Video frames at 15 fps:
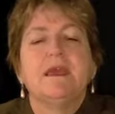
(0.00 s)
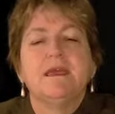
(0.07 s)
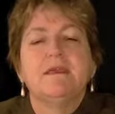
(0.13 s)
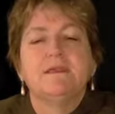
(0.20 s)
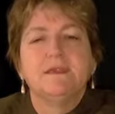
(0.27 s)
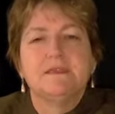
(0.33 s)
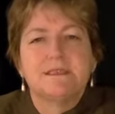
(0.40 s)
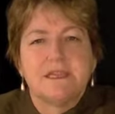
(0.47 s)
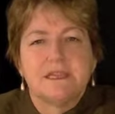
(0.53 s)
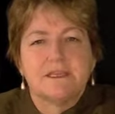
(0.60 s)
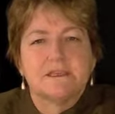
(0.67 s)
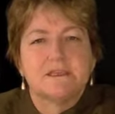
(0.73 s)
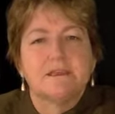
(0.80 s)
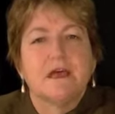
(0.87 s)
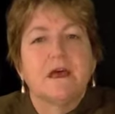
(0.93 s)
In this
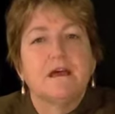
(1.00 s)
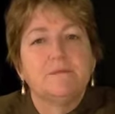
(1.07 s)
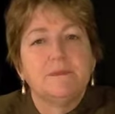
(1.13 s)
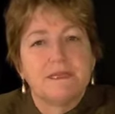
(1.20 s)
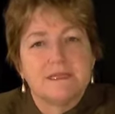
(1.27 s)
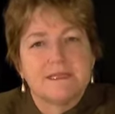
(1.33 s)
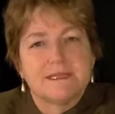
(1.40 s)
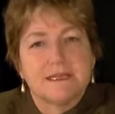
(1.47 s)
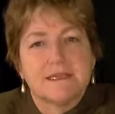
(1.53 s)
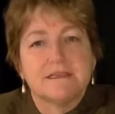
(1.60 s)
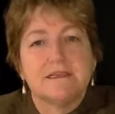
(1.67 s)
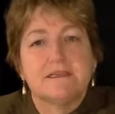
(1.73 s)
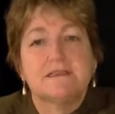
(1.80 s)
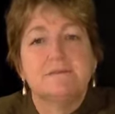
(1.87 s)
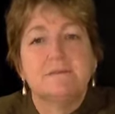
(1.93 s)
session, I'll be
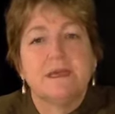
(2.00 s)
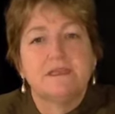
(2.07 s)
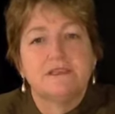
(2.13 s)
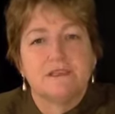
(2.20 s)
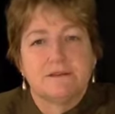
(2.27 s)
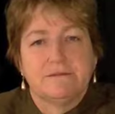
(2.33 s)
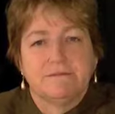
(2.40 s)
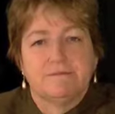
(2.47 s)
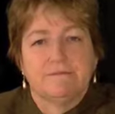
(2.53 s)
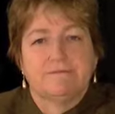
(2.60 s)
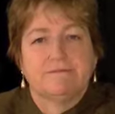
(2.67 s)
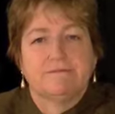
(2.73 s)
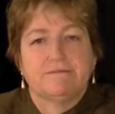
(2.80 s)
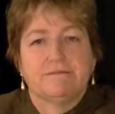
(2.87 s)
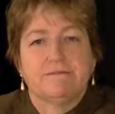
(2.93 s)
discussing dementia.
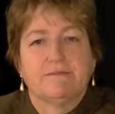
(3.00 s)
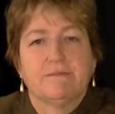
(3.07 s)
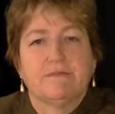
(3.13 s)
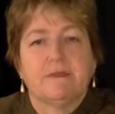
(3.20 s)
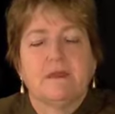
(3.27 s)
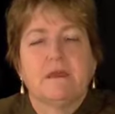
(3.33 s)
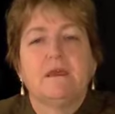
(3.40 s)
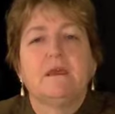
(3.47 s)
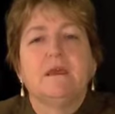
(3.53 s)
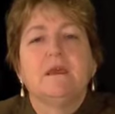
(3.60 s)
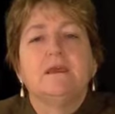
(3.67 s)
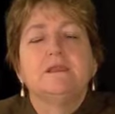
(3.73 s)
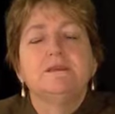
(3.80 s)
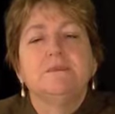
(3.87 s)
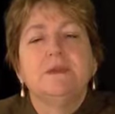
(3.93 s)

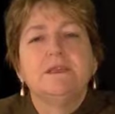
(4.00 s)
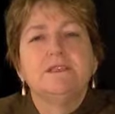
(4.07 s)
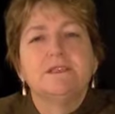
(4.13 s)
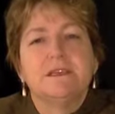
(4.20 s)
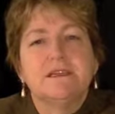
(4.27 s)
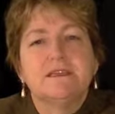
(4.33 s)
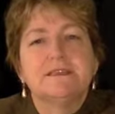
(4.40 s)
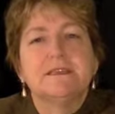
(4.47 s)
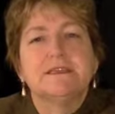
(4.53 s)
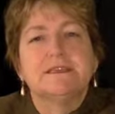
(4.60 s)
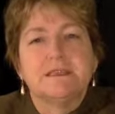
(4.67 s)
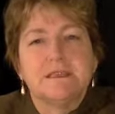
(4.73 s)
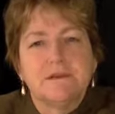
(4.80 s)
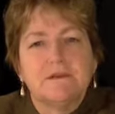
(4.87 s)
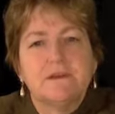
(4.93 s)
Dementia is a
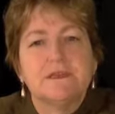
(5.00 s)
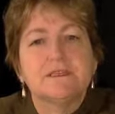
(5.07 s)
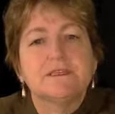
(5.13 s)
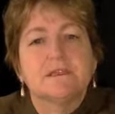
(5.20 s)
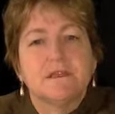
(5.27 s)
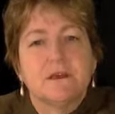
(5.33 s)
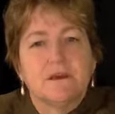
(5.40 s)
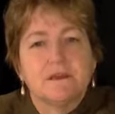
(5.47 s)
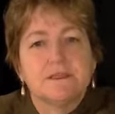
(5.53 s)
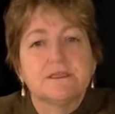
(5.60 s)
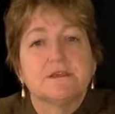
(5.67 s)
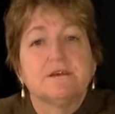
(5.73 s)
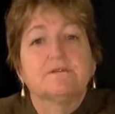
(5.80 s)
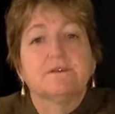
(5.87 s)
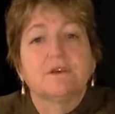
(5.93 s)
serious
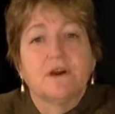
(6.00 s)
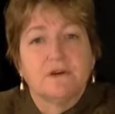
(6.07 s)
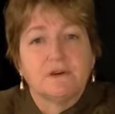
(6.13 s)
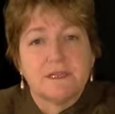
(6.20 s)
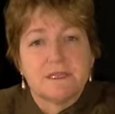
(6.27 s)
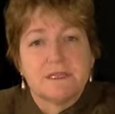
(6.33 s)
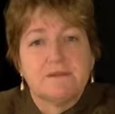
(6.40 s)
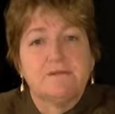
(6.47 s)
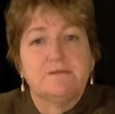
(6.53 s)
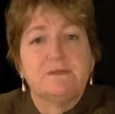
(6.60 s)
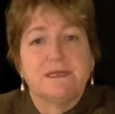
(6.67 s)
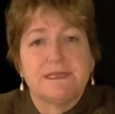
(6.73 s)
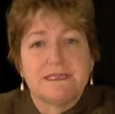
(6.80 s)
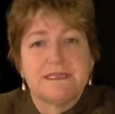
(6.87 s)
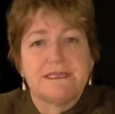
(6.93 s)
loss of cognitive
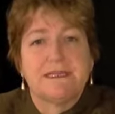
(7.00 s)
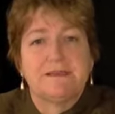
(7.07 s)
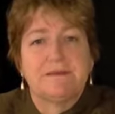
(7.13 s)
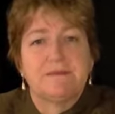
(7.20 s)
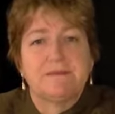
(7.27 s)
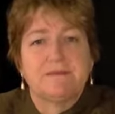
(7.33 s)
ability.